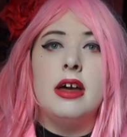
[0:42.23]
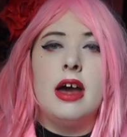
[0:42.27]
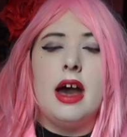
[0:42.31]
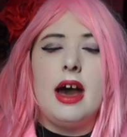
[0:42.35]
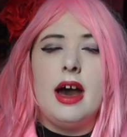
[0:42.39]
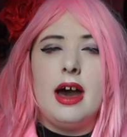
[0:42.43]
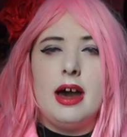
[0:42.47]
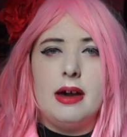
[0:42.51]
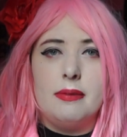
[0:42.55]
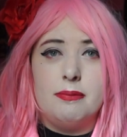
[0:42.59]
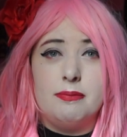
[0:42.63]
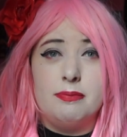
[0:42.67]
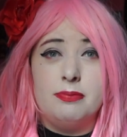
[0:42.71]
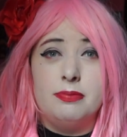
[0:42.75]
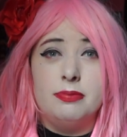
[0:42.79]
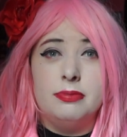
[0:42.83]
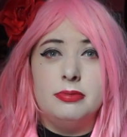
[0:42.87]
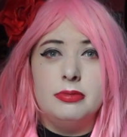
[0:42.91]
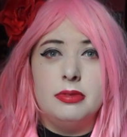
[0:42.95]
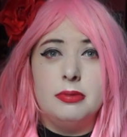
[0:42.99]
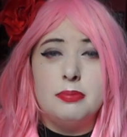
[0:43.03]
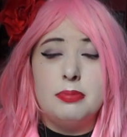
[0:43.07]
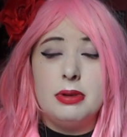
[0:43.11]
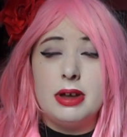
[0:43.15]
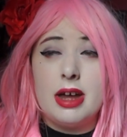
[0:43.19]
Um,
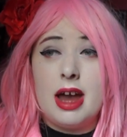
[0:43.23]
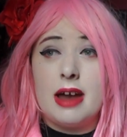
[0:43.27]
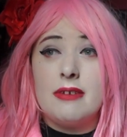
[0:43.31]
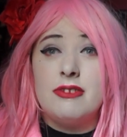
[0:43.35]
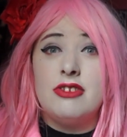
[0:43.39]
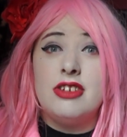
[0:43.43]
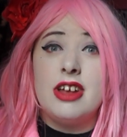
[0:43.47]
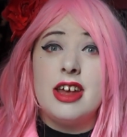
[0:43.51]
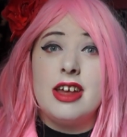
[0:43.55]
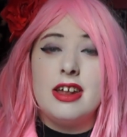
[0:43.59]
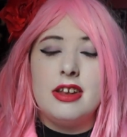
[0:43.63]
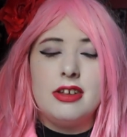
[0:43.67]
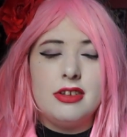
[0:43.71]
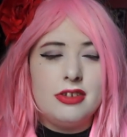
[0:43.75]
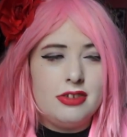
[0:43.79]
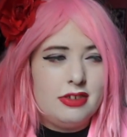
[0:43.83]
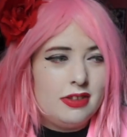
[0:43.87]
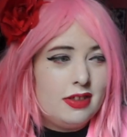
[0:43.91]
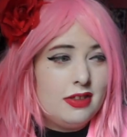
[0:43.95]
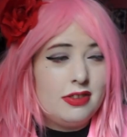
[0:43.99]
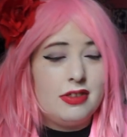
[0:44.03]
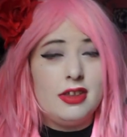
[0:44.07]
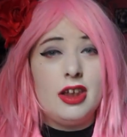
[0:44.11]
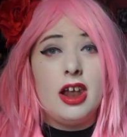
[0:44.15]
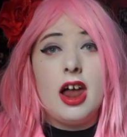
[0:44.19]
but I've changed,
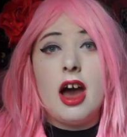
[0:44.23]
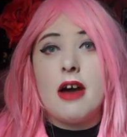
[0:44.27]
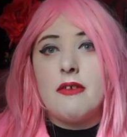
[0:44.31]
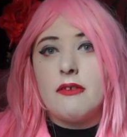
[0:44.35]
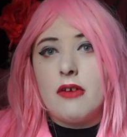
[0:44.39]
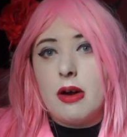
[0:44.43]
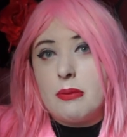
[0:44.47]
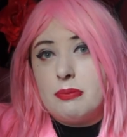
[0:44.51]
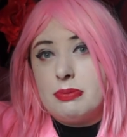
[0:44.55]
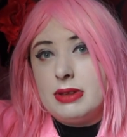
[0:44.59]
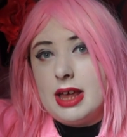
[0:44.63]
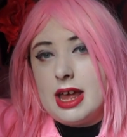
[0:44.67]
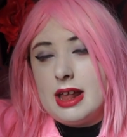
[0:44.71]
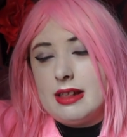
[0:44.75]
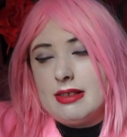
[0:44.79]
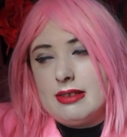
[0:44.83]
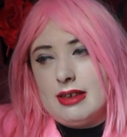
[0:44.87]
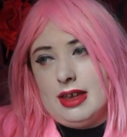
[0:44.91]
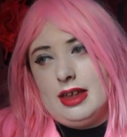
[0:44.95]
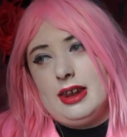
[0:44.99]
there's a lot of updates,